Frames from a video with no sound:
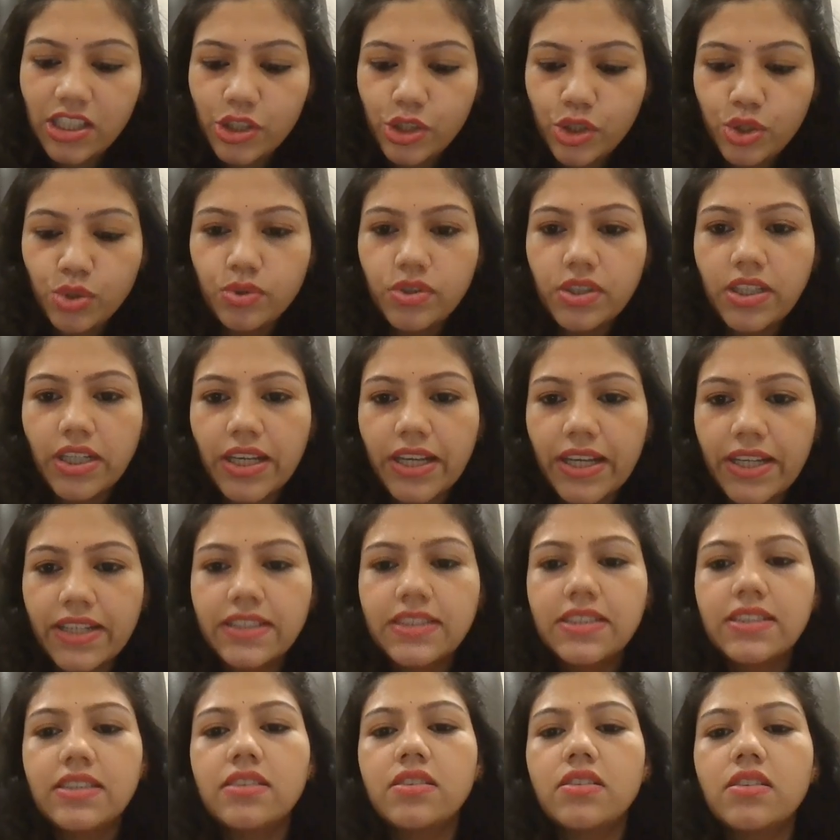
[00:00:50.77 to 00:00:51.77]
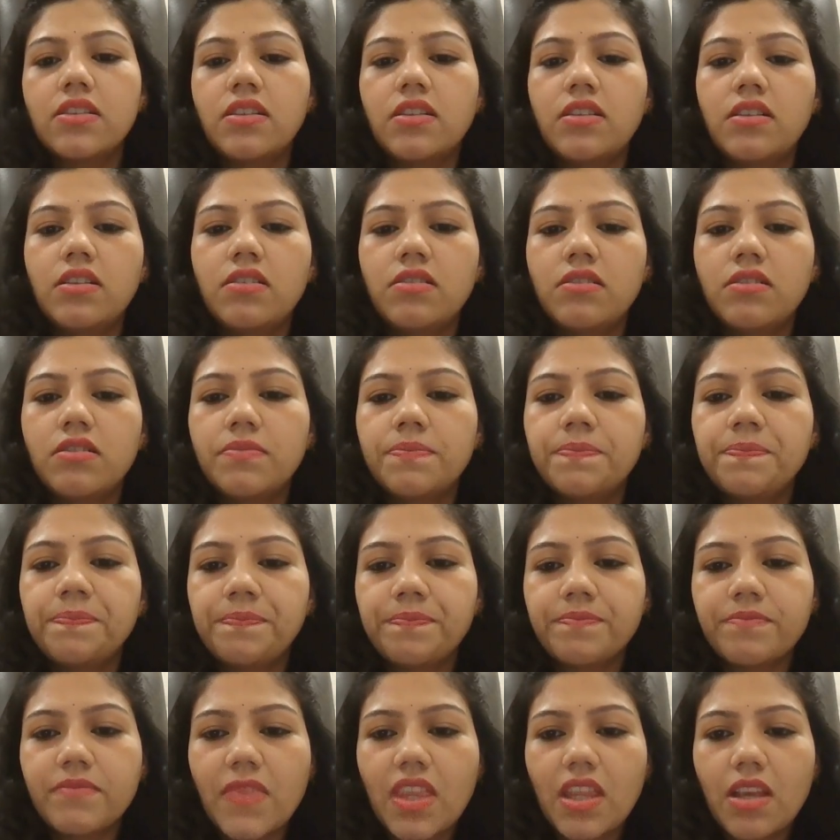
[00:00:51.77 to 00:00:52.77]
issue tickets,
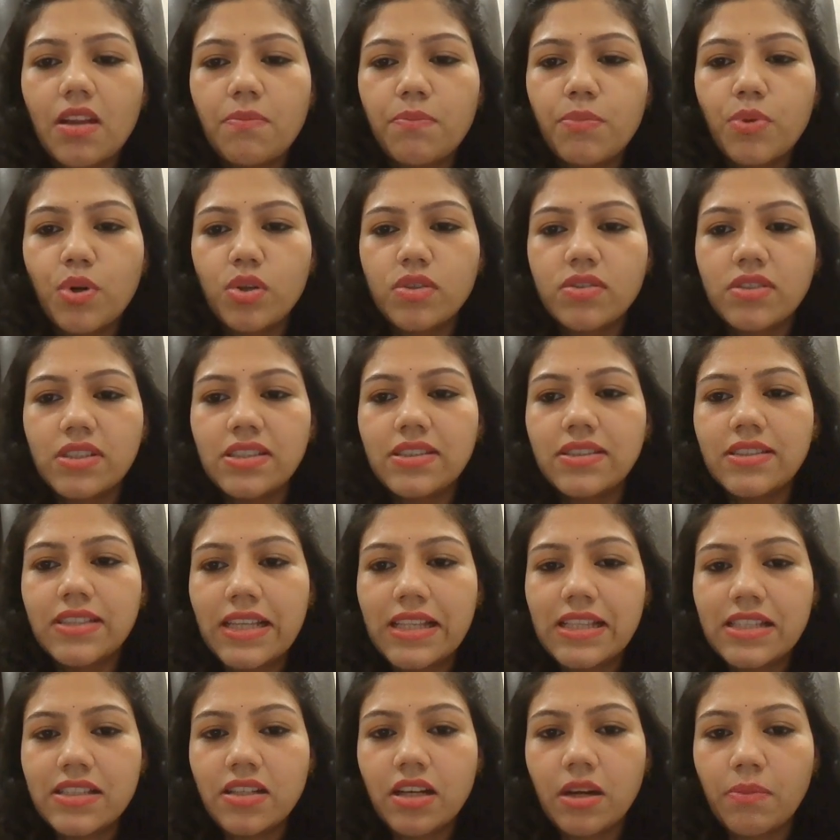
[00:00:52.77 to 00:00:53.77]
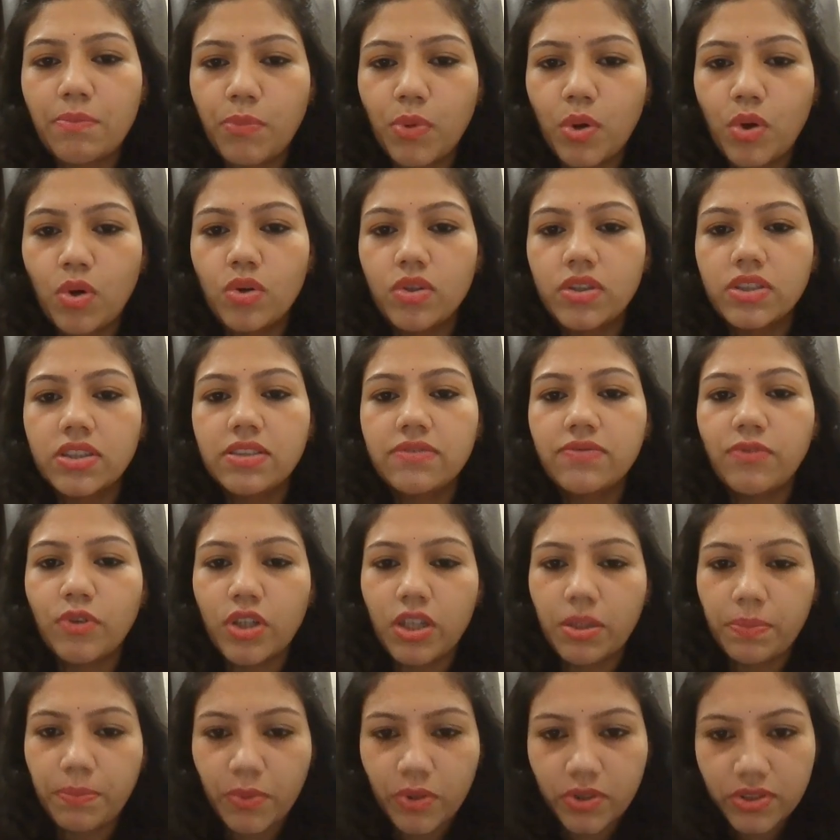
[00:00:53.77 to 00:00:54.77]
process sales reports
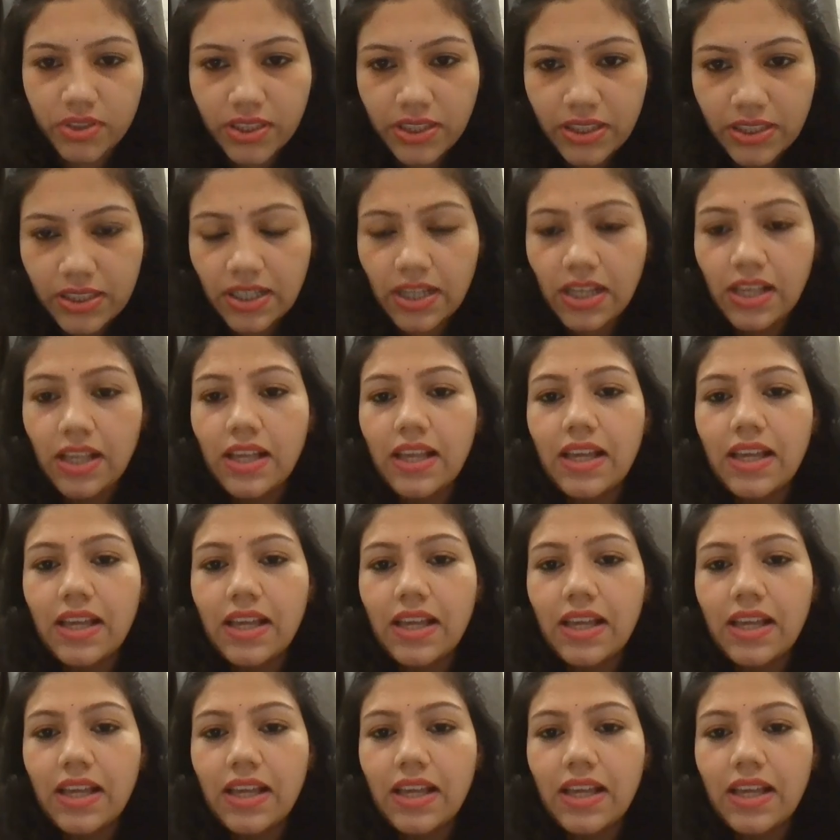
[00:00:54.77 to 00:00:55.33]
for deposit,